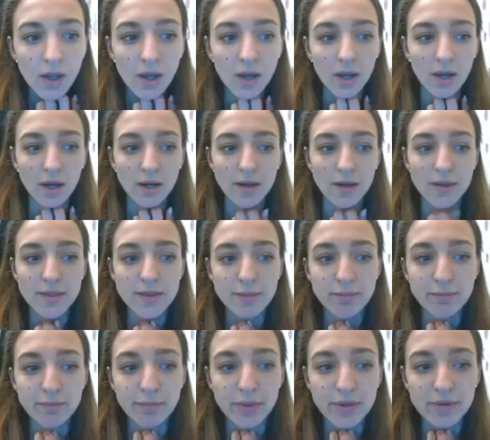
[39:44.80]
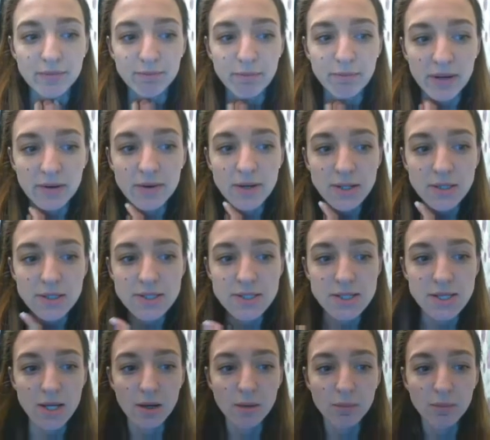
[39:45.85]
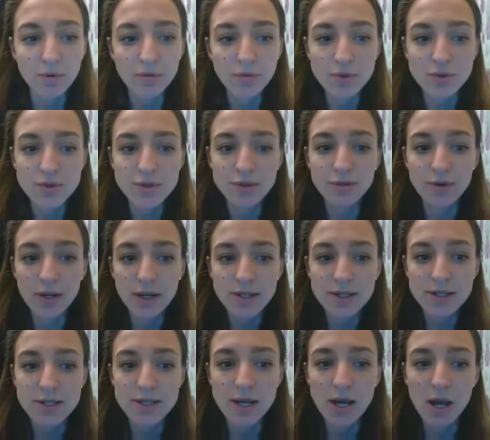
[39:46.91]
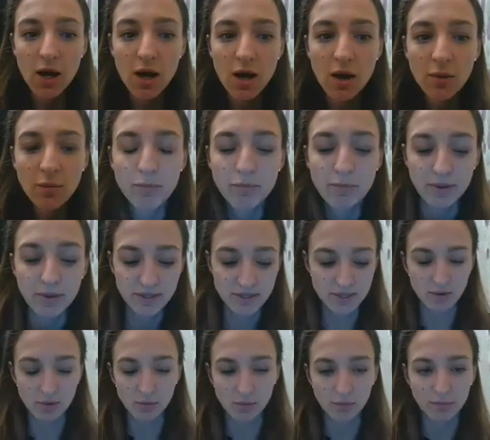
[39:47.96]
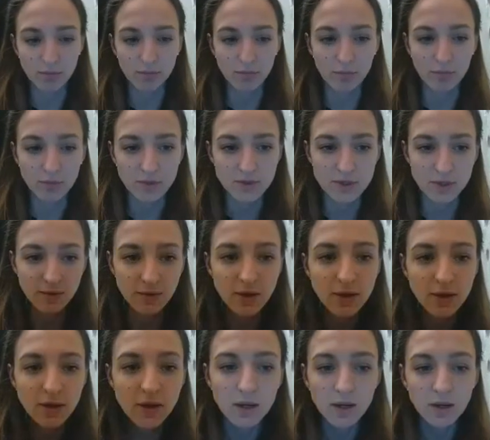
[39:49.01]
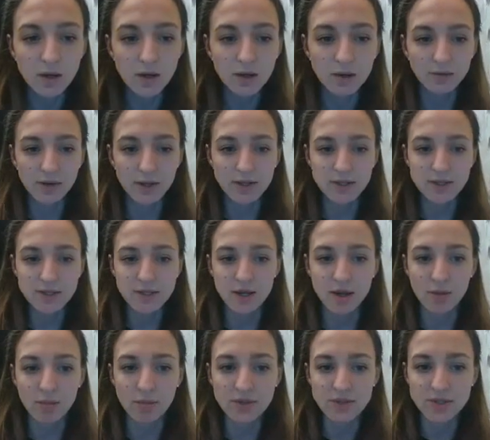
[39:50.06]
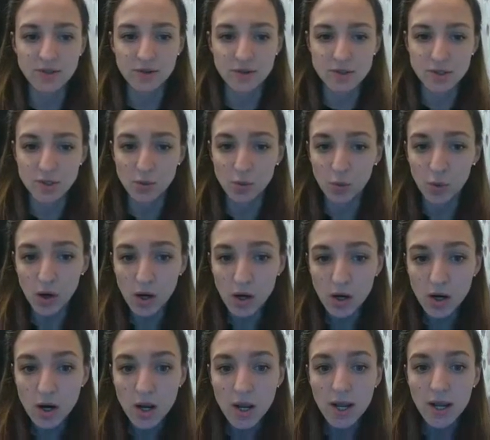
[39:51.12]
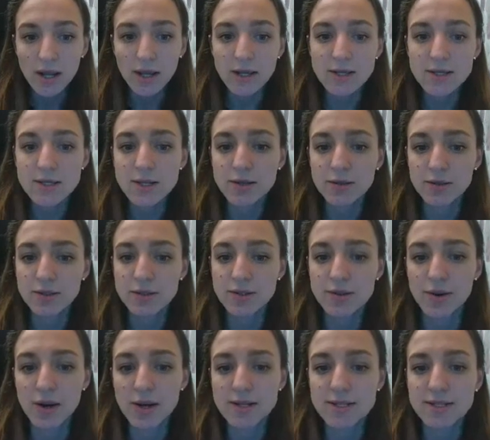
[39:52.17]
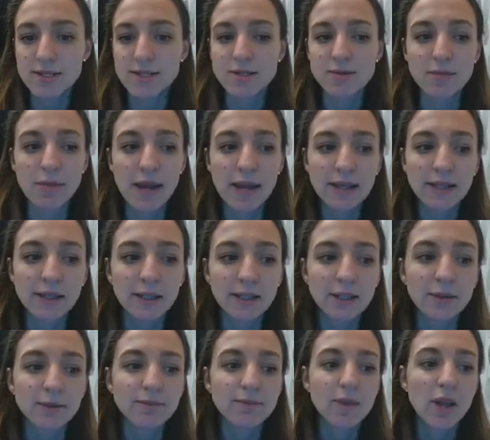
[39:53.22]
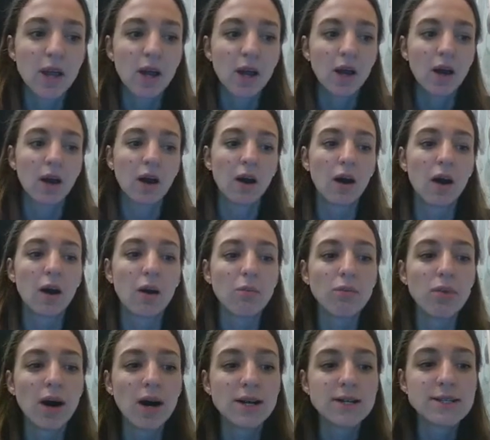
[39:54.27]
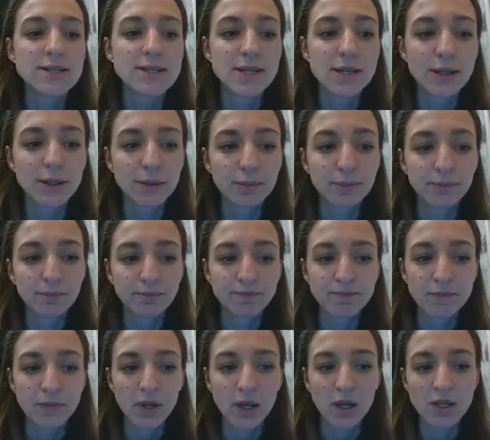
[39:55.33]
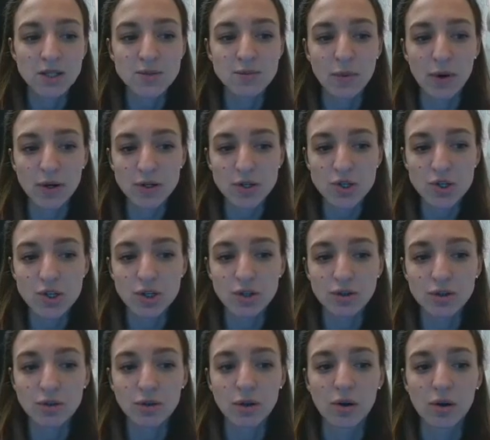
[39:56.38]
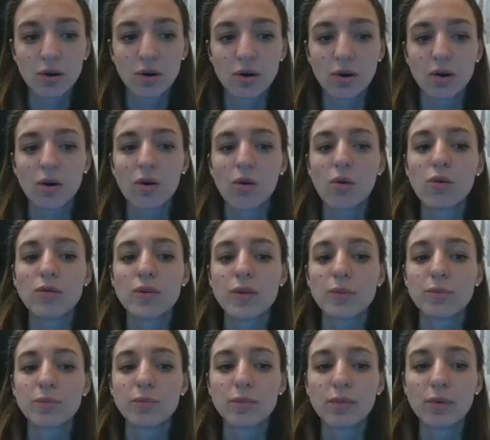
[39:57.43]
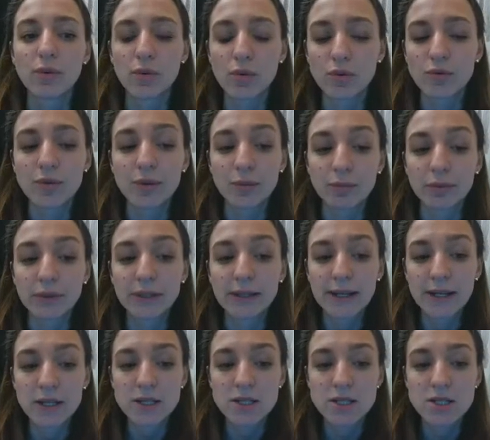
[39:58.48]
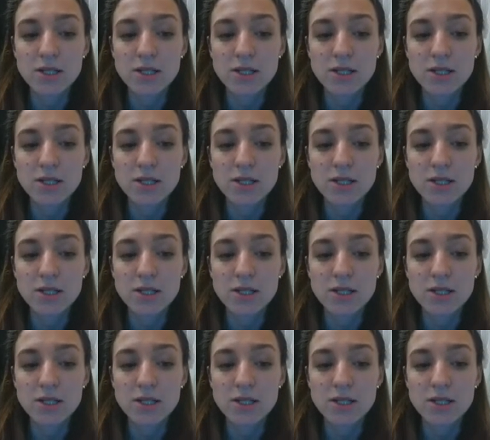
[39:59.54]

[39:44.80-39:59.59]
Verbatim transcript: Uh, the per period uh, before the Great uh, sorry Great uh, Patriotic War is characterized mainly uh, by the expansion of the of the planned